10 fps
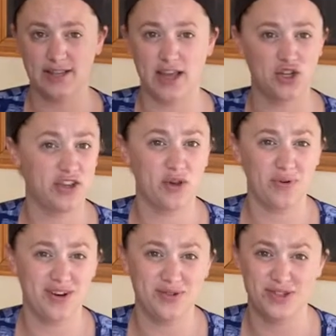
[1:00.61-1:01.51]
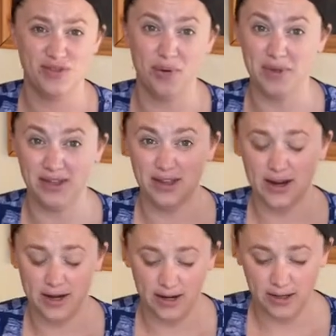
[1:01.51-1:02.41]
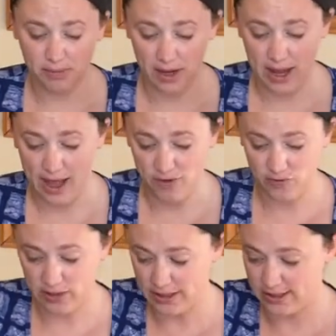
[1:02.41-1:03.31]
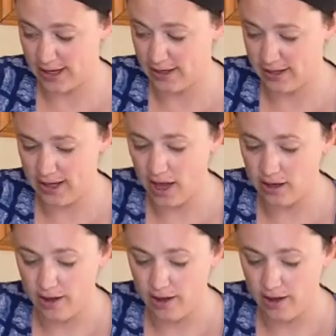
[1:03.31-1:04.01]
I actually think we're gonna use this for Amelia, not Adelyn, but I haven't really decided yet.